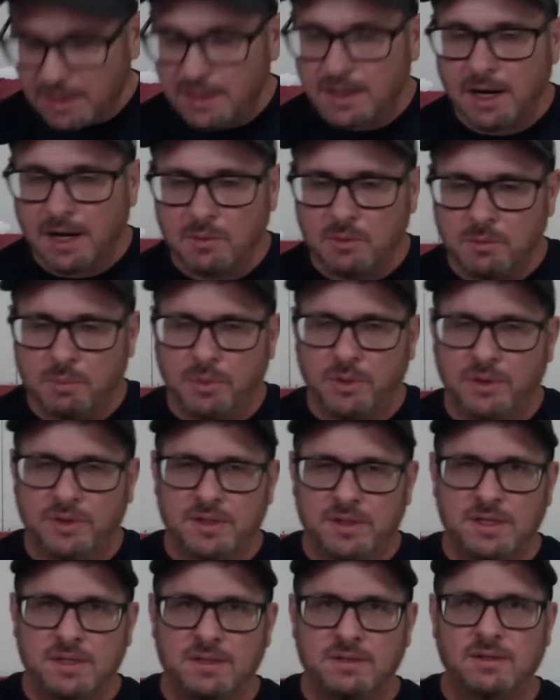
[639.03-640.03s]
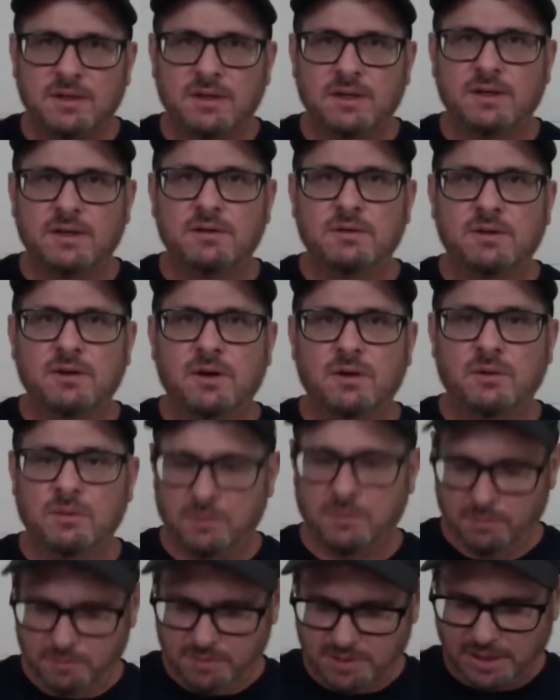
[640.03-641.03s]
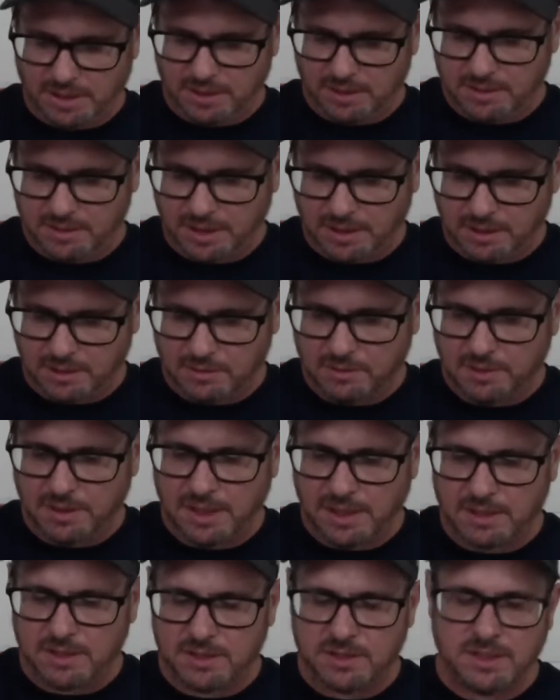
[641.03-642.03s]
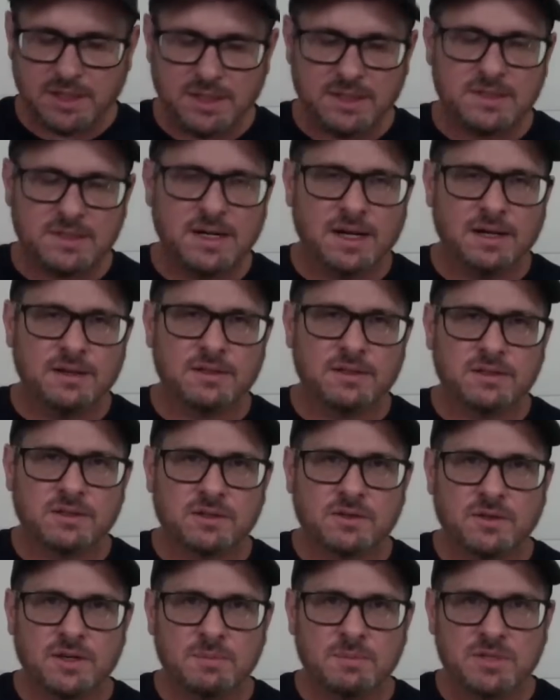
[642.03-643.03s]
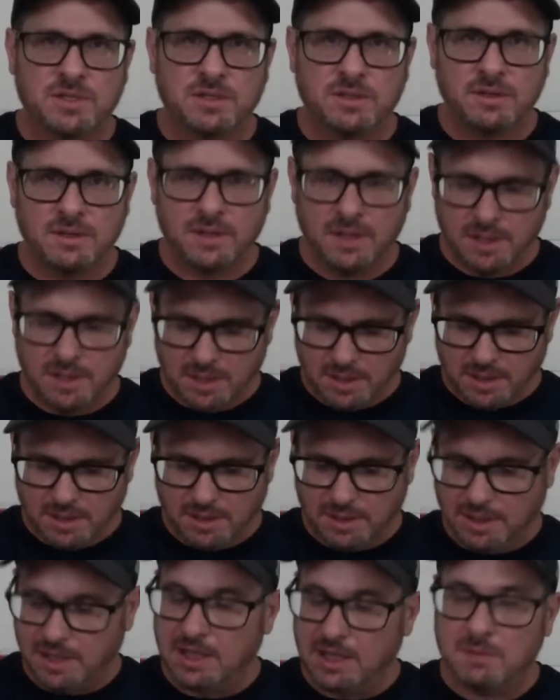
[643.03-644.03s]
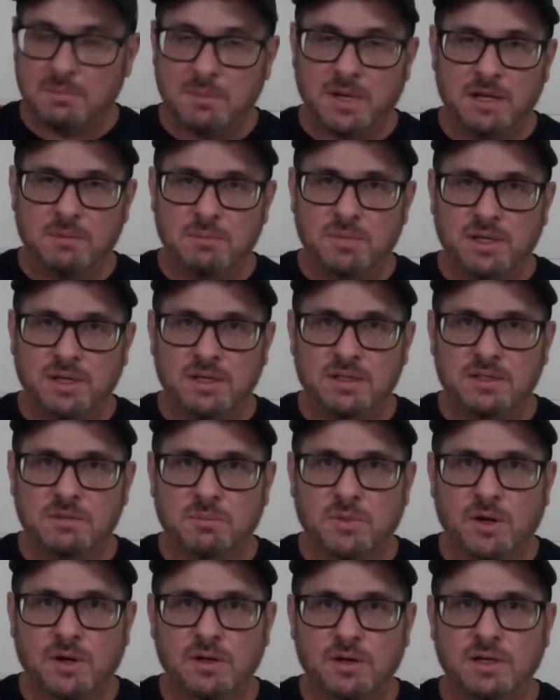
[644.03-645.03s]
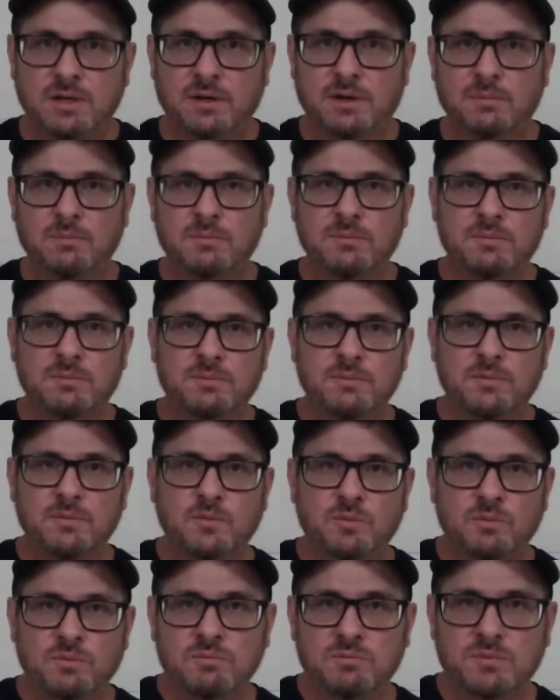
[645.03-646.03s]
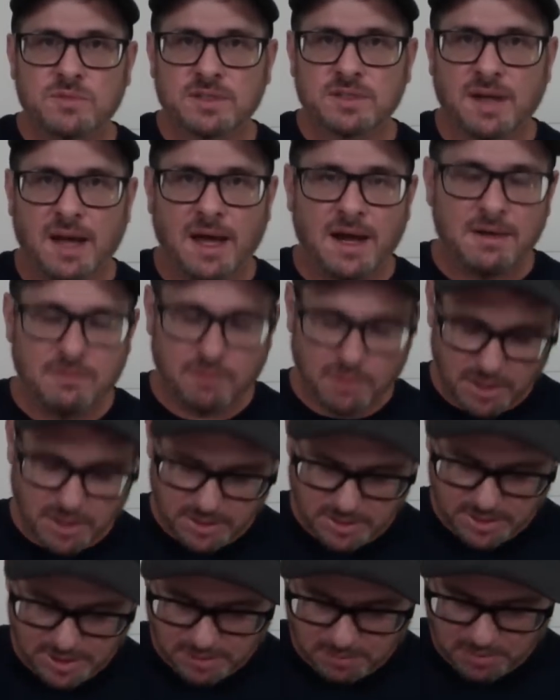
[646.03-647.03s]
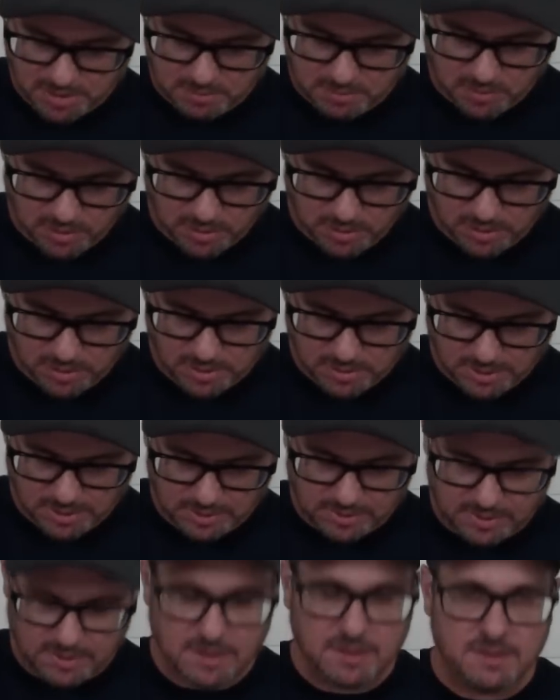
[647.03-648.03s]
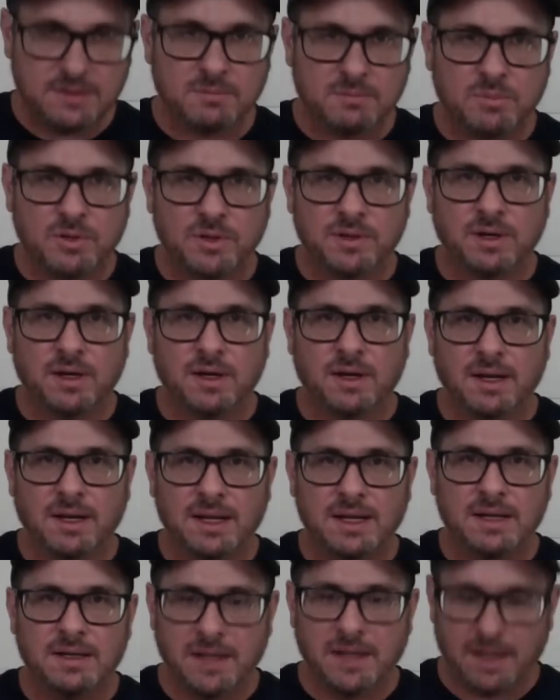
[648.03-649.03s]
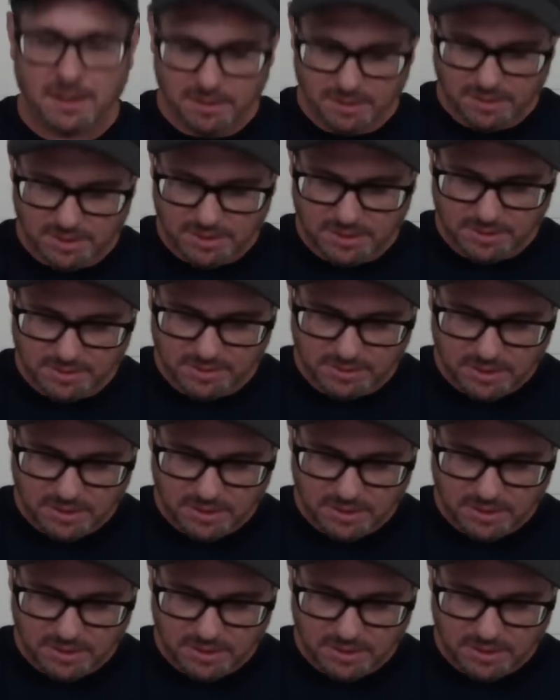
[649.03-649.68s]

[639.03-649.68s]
I will put these uh, whole tech, technical data sheets down in the description. Again, it may be tomorrow, you know, I'm, this is live right now, but tomorrow I'll get these and put a link down to these